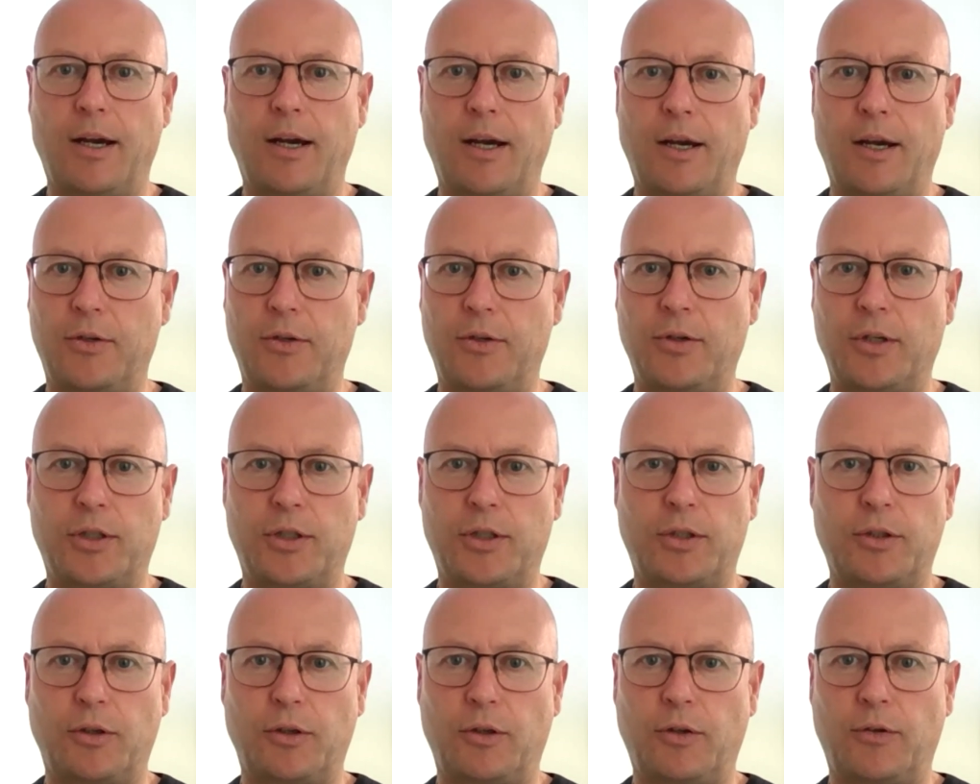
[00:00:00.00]

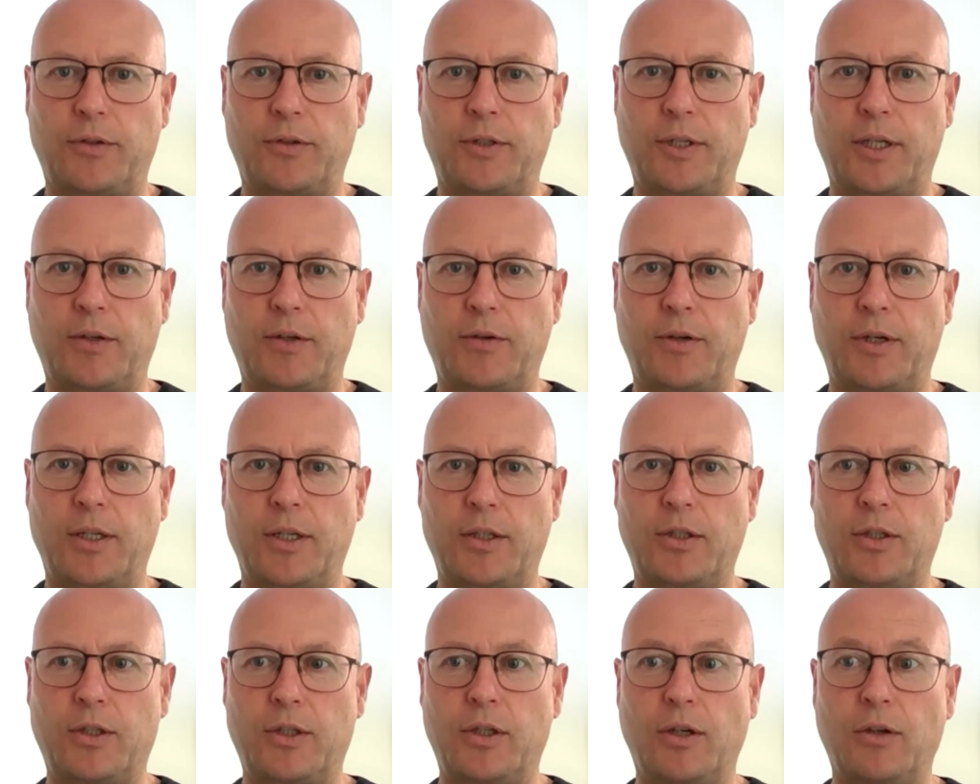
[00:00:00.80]
traditional offset
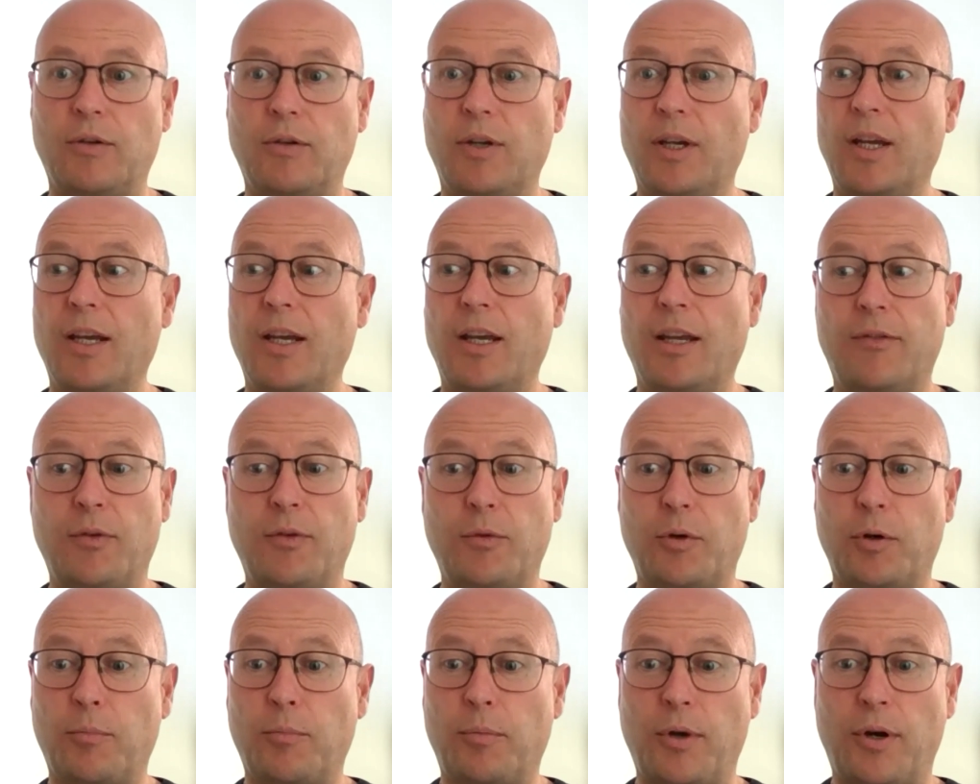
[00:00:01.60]
credits. If you
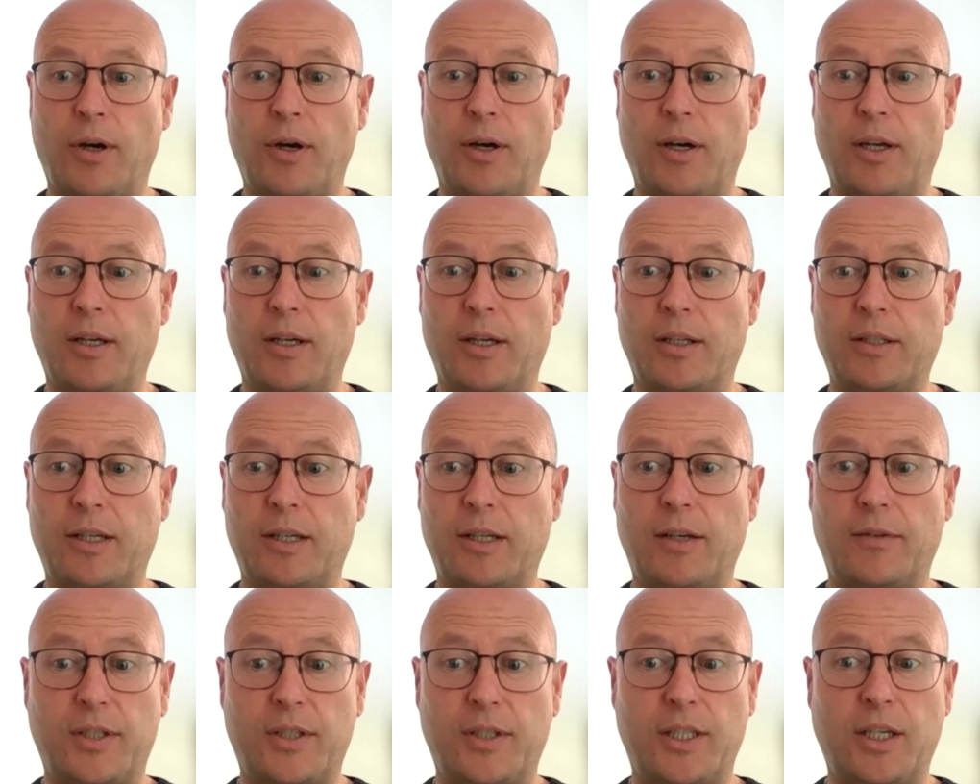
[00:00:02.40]
want to buy a ton
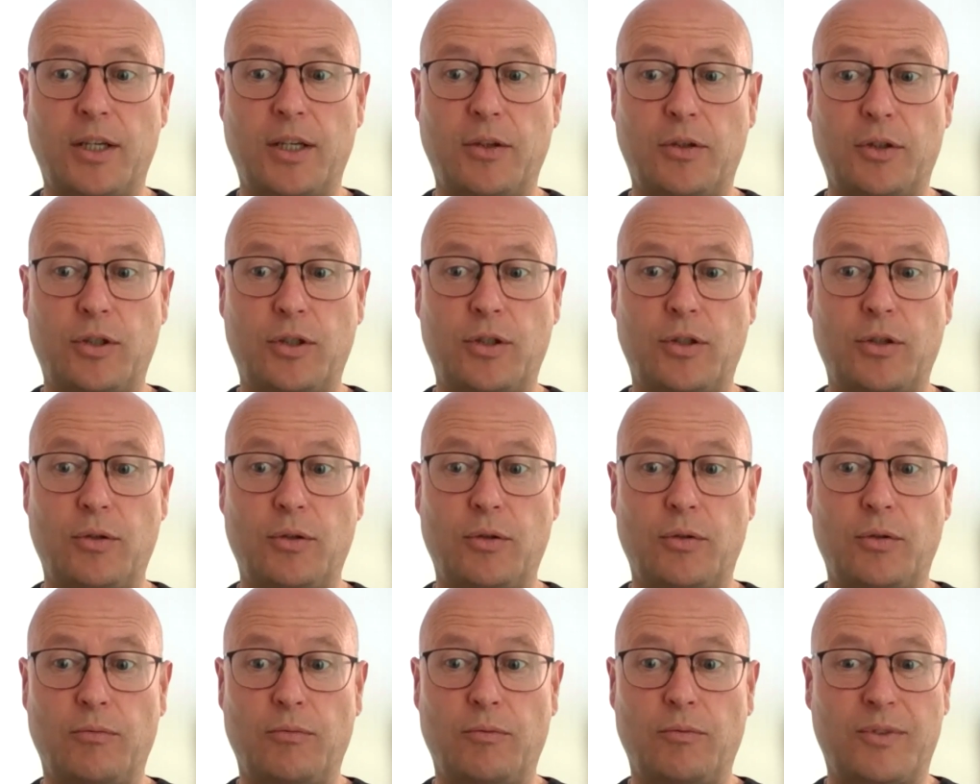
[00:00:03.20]
of
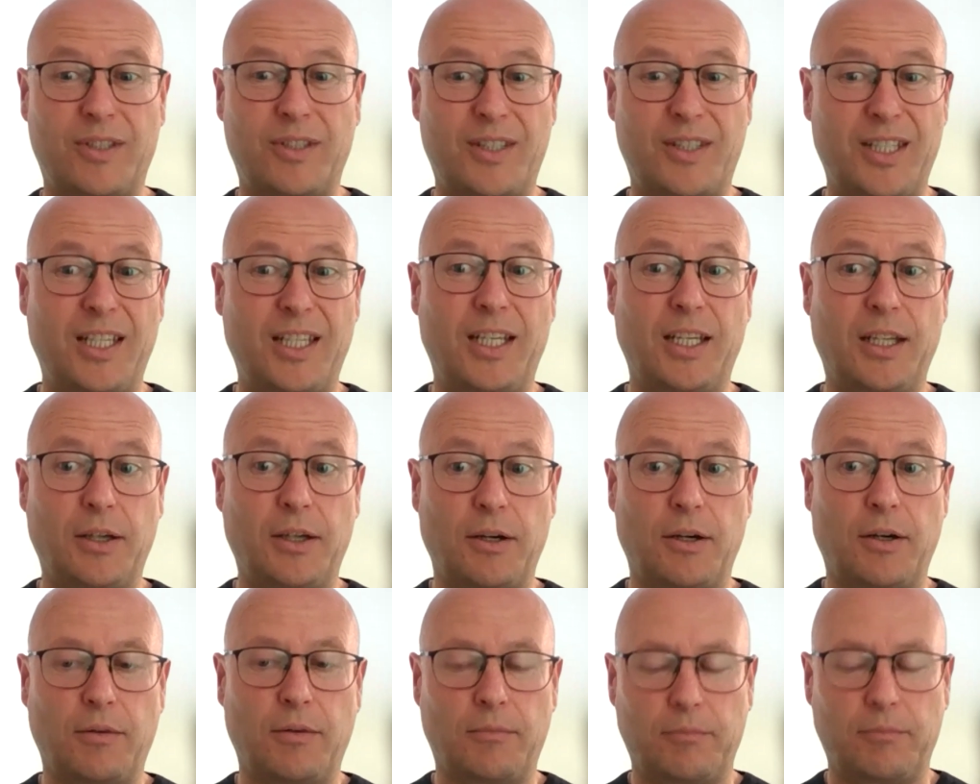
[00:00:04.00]
CO2
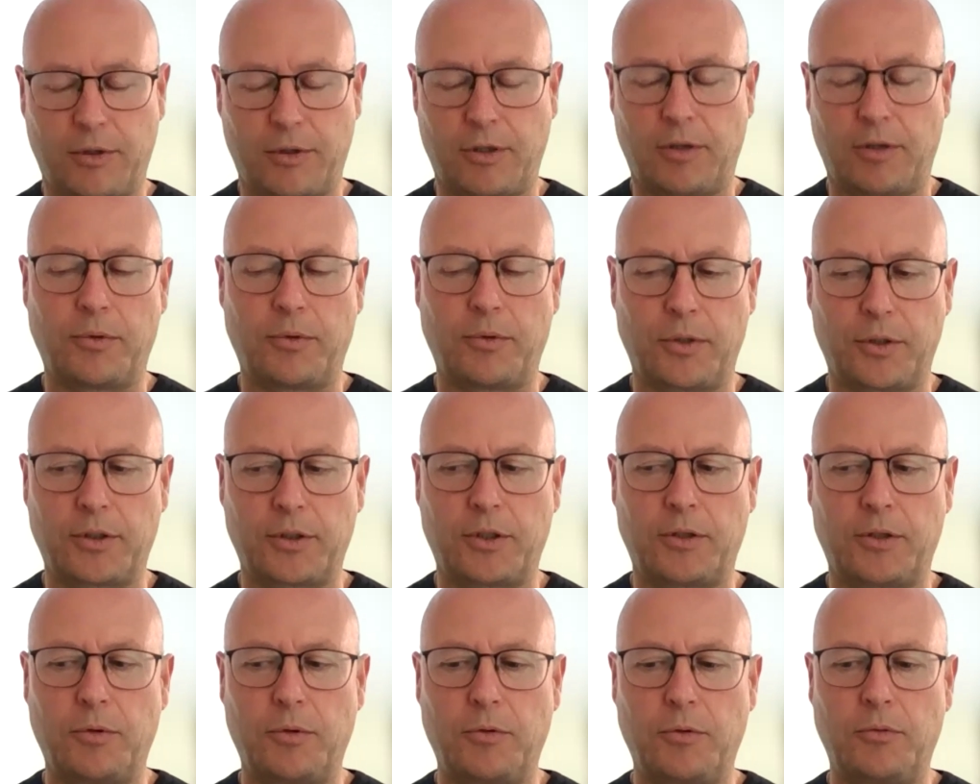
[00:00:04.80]
CDR, carbon
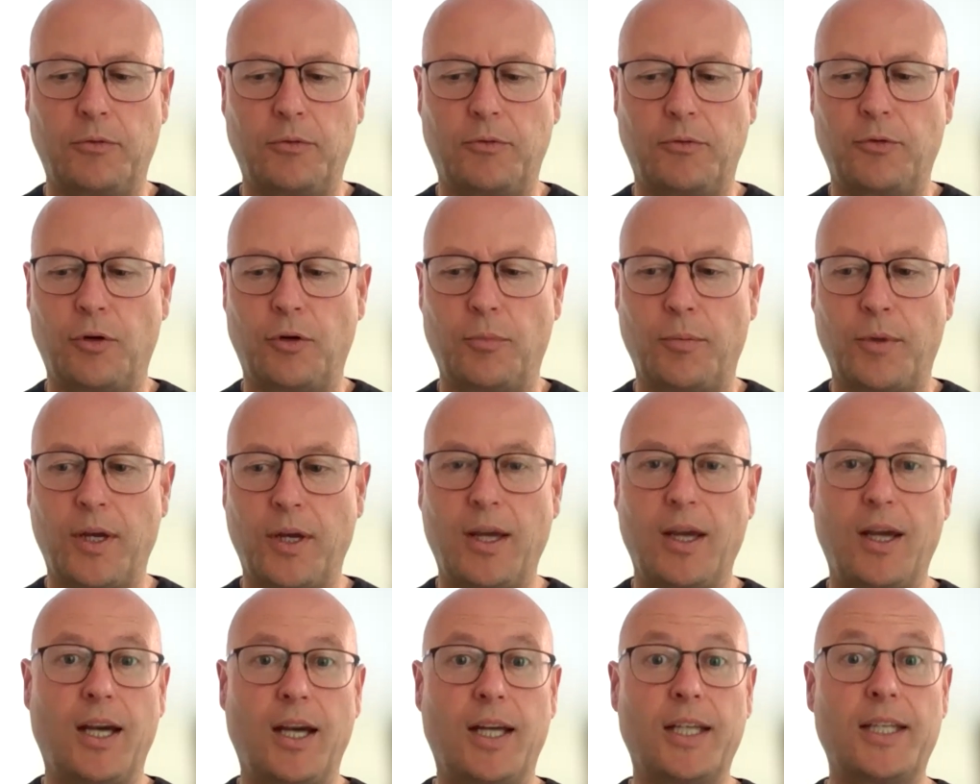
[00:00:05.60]
dioxide removal, from
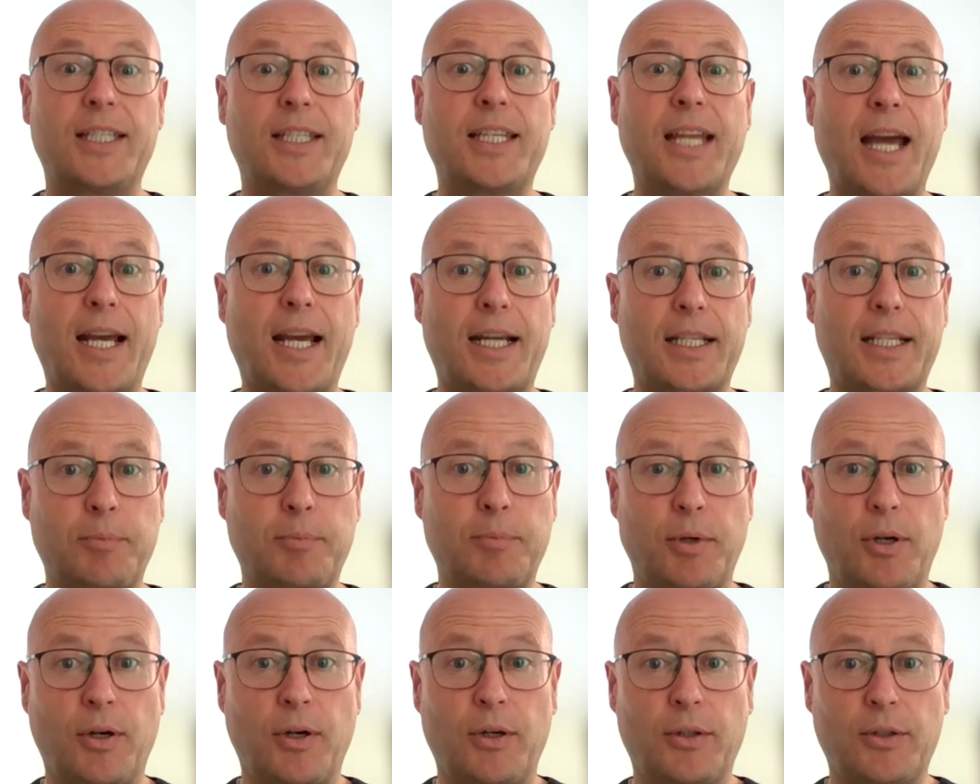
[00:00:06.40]
a DAX
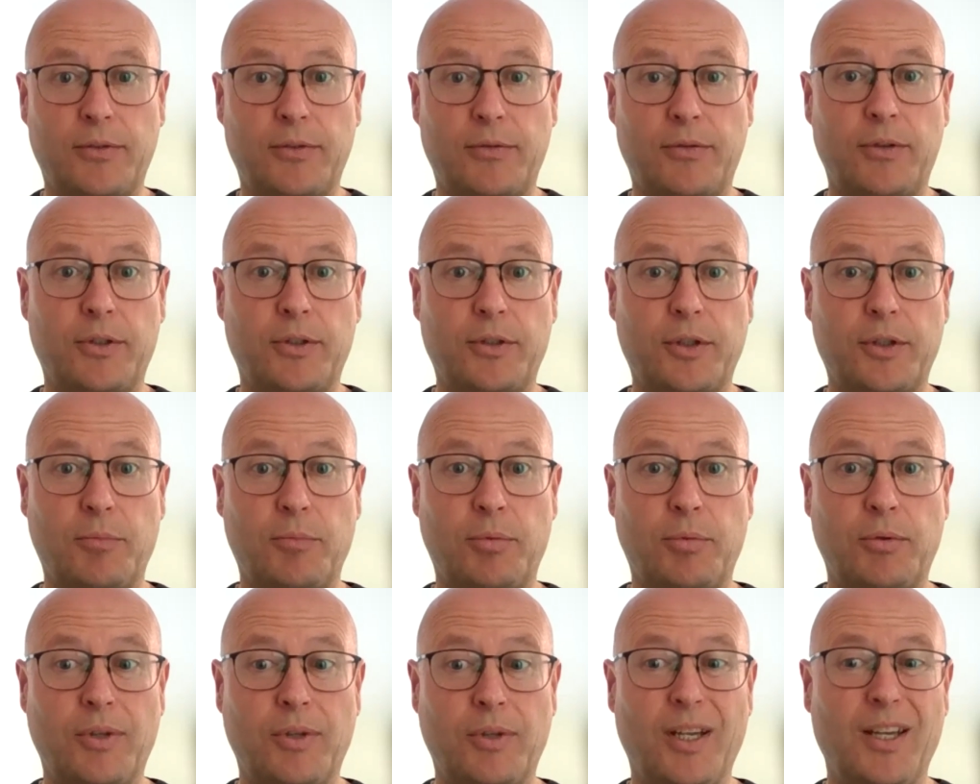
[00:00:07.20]
plant, for
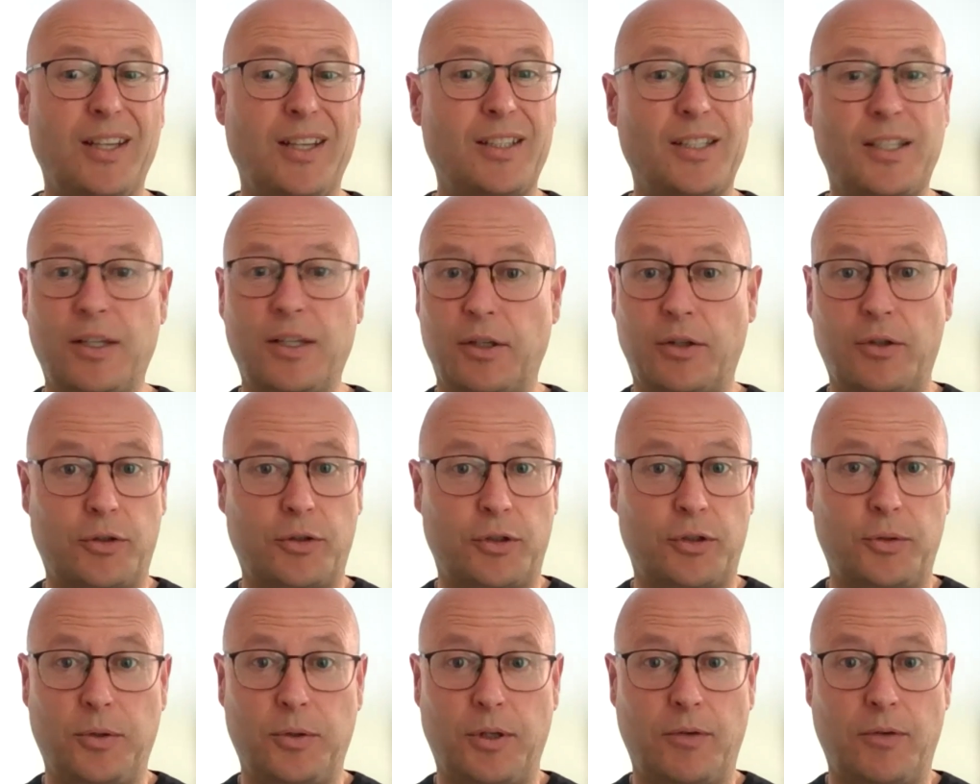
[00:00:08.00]
example, it's going to
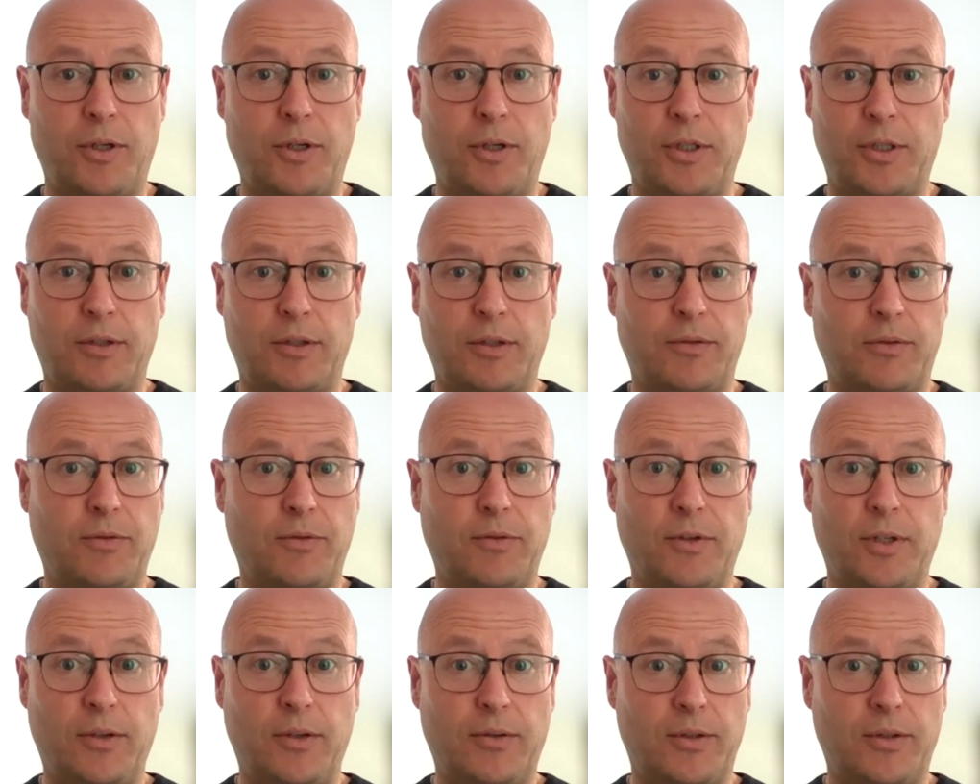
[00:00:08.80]
cost you in the region of
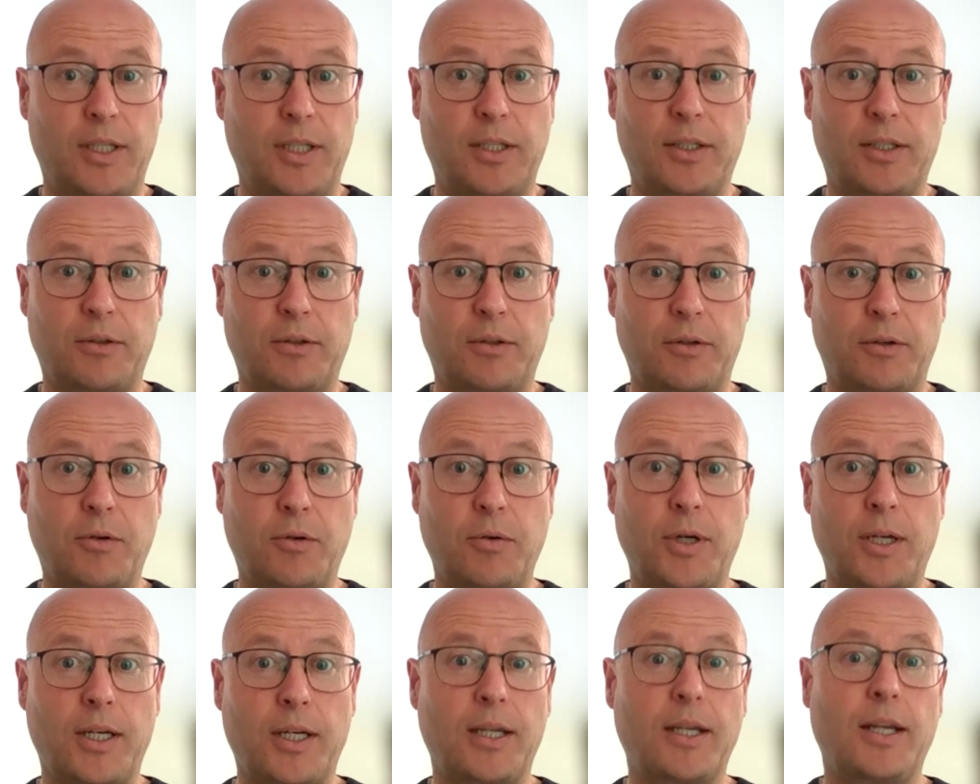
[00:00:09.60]
600
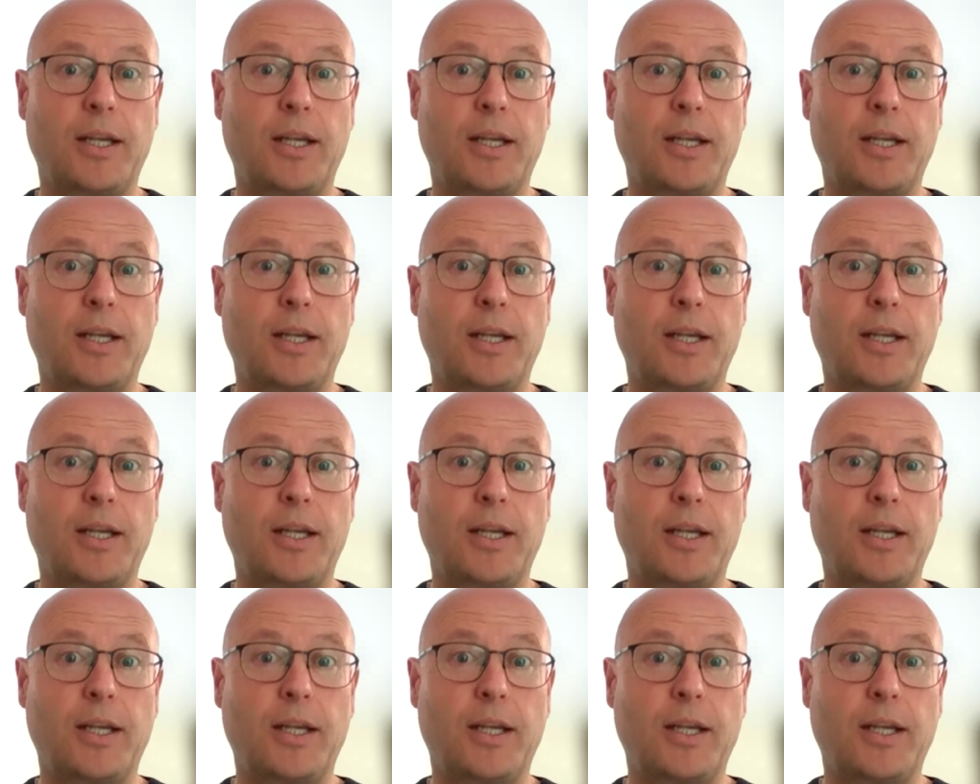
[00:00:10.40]
quid.